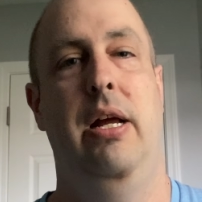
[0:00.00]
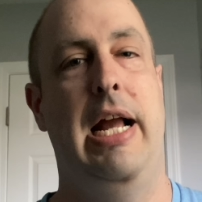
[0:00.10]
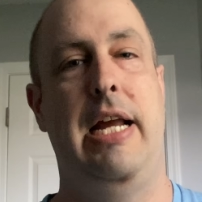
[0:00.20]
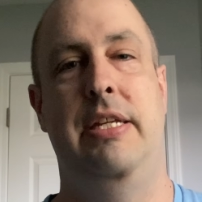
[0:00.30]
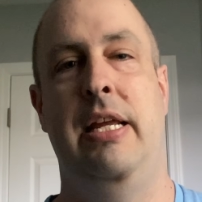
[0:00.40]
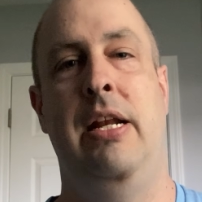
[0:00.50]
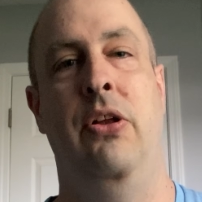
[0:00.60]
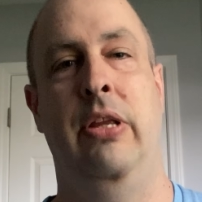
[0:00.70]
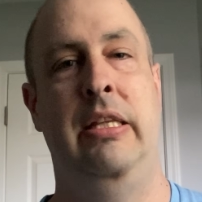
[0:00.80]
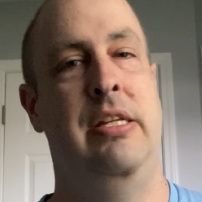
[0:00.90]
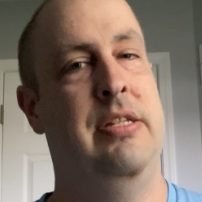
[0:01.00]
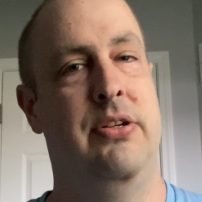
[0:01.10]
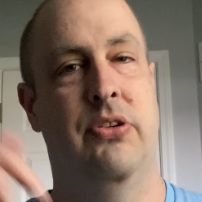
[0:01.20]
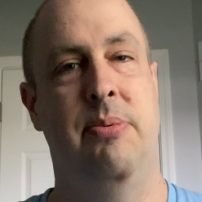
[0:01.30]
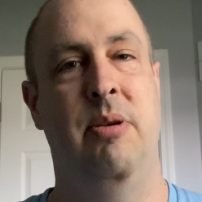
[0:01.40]
Like I said, I'll link these in the
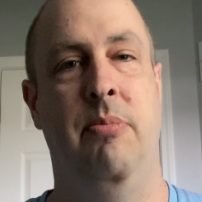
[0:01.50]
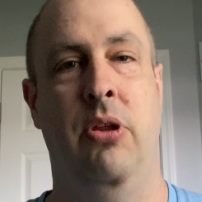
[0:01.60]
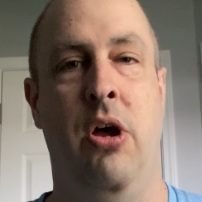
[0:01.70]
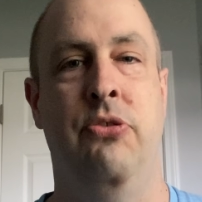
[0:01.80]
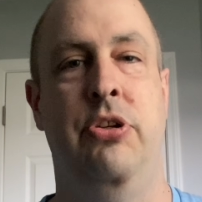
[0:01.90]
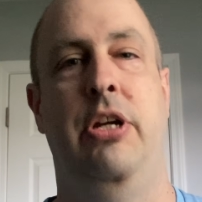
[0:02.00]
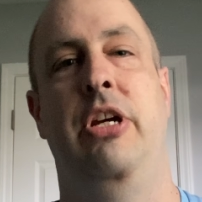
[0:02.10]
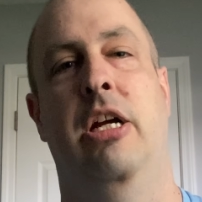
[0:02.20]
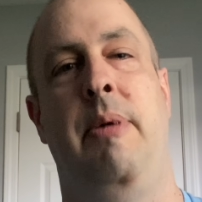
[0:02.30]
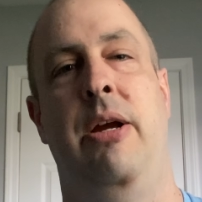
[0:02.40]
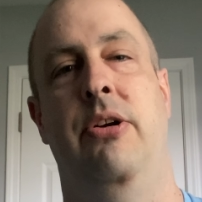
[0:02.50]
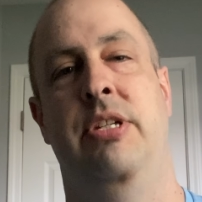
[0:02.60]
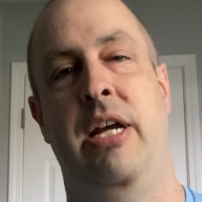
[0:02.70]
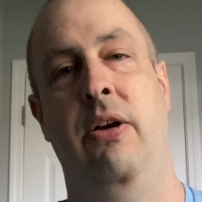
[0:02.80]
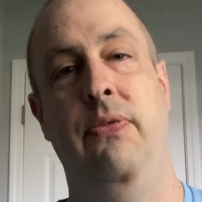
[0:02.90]
description below so you can check them out
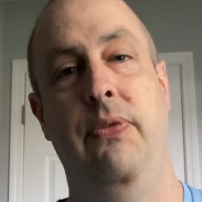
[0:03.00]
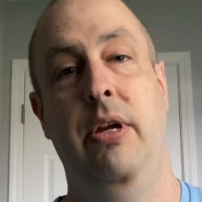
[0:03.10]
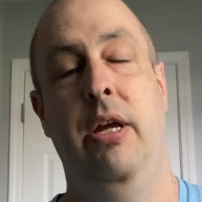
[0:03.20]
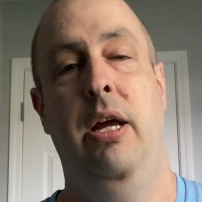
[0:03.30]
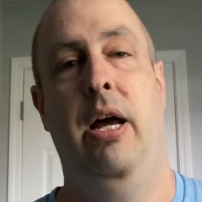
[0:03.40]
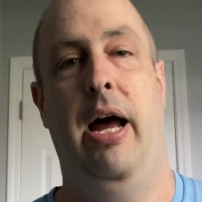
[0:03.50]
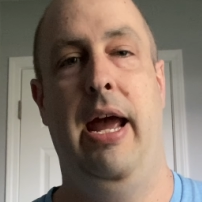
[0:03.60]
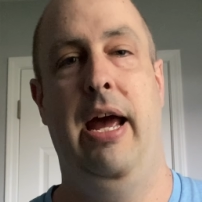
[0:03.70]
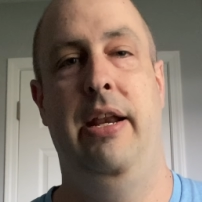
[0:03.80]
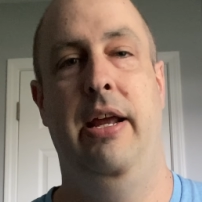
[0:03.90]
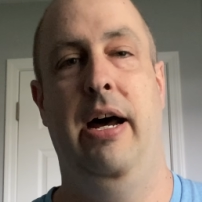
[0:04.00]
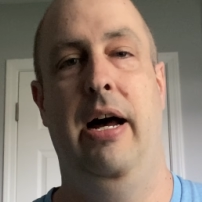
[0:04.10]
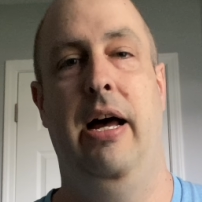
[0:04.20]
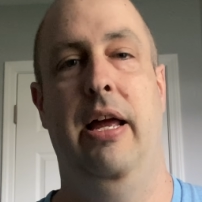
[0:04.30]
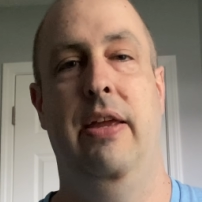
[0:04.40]
yourself. And
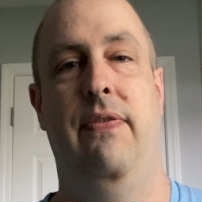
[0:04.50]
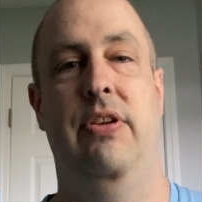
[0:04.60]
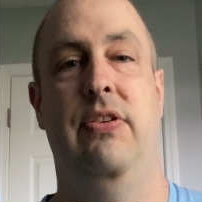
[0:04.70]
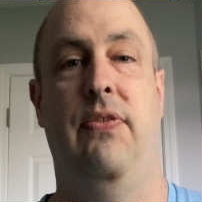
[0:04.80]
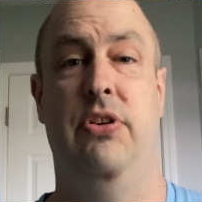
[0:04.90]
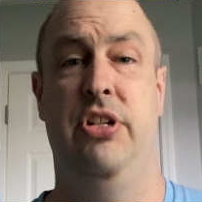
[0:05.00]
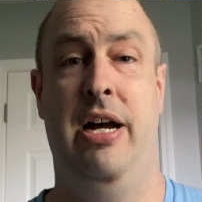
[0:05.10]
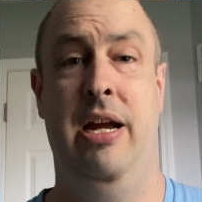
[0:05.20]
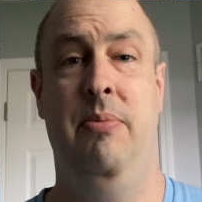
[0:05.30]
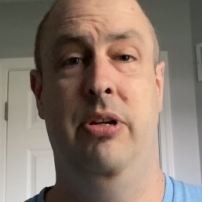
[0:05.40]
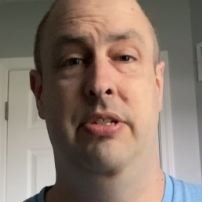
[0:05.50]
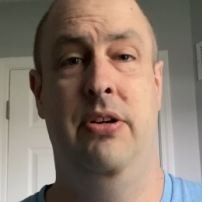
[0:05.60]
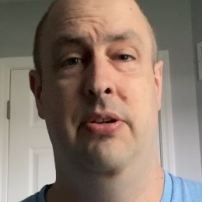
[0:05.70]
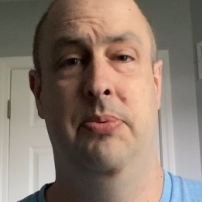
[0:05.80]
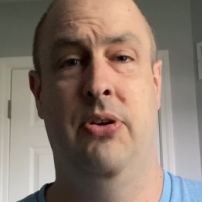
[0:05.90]
if this is your first time, consider
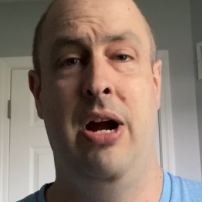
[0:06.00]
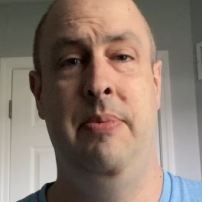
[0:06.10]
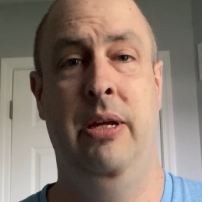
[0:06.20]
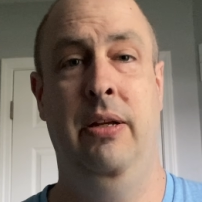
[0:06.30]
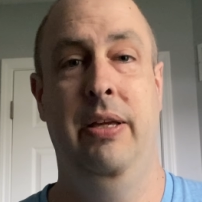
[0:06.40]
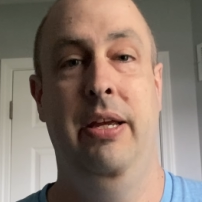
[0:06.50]
subscribing.